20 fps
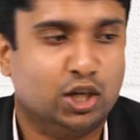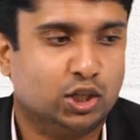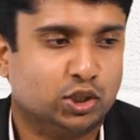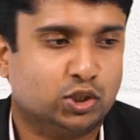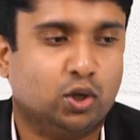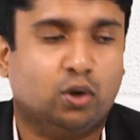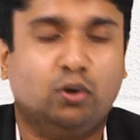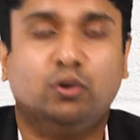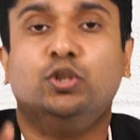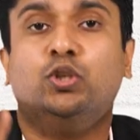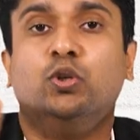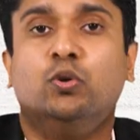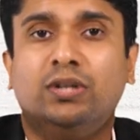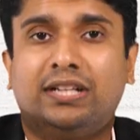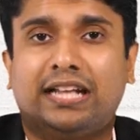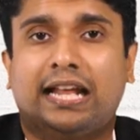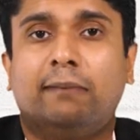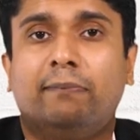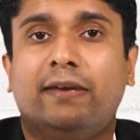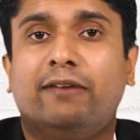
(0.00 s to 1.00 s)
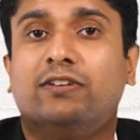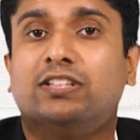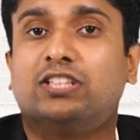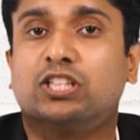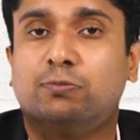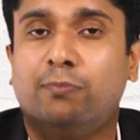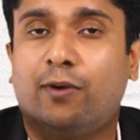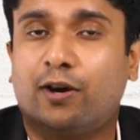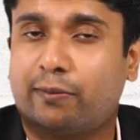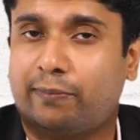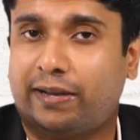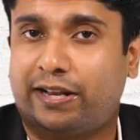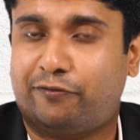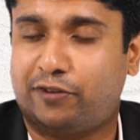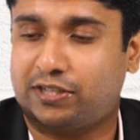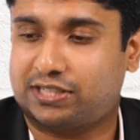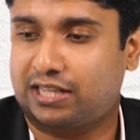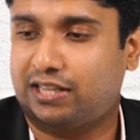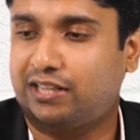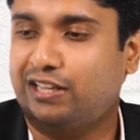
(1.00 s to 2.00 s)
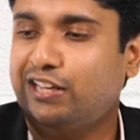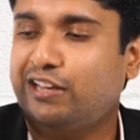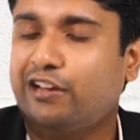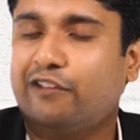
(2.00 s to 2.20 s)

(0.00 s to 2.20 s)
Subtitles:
So you tell me which is more beneficial,